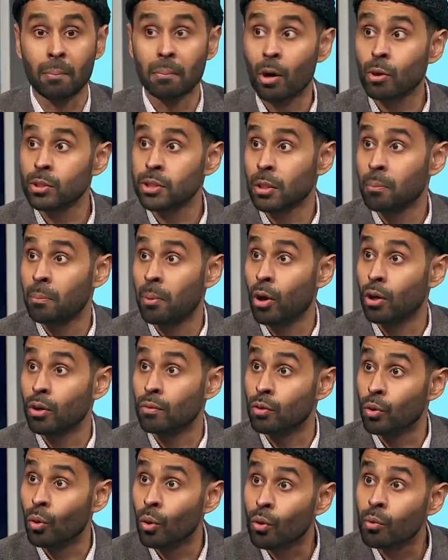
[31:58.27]
a melting pot
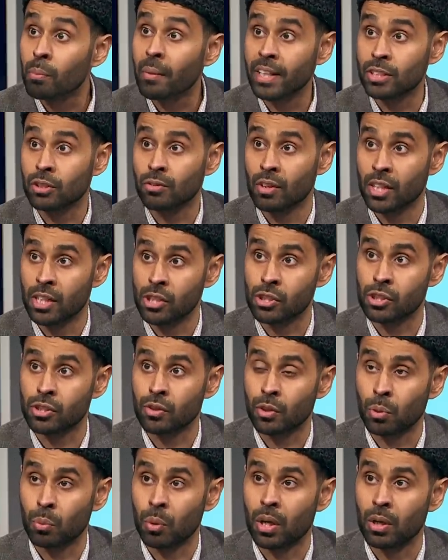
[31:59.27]
of all major religions
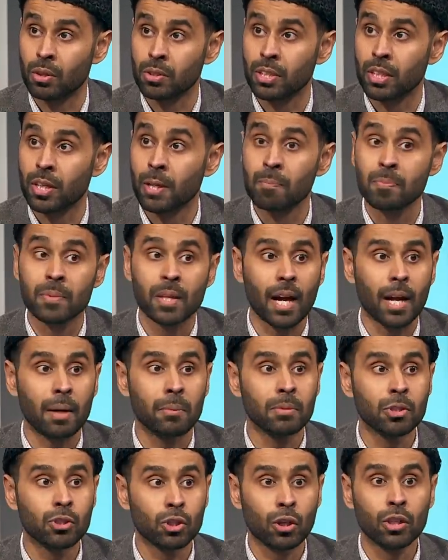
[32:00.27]
of the world.
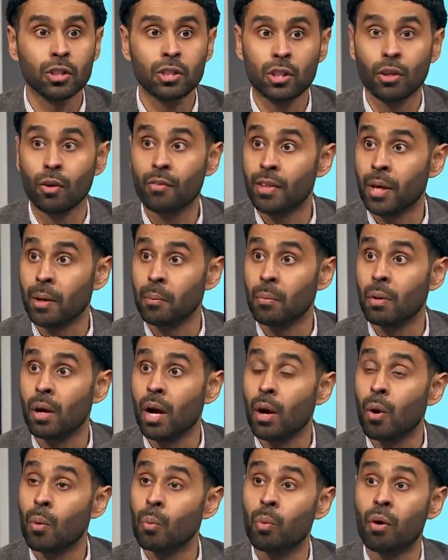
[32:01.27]
And majority of them
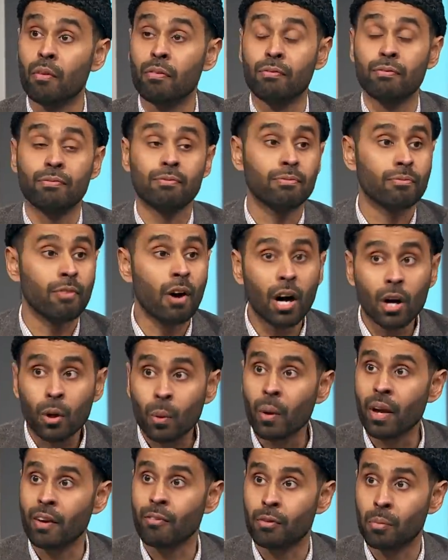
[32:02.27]
were far
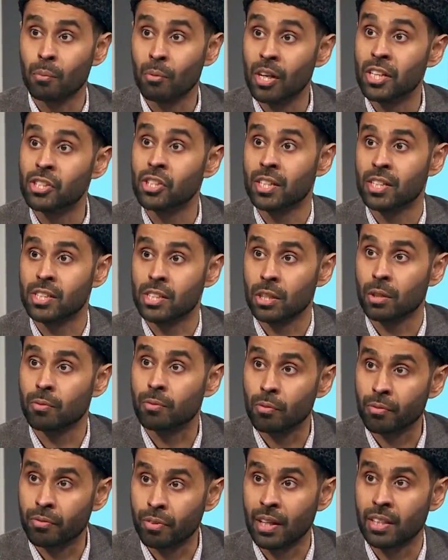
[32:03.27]
away from religion itself,
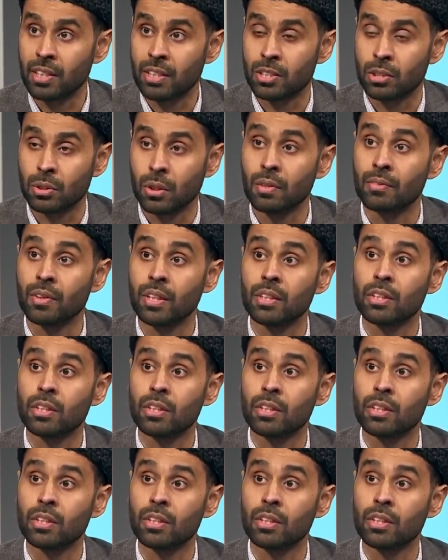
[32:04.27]
from faith itself.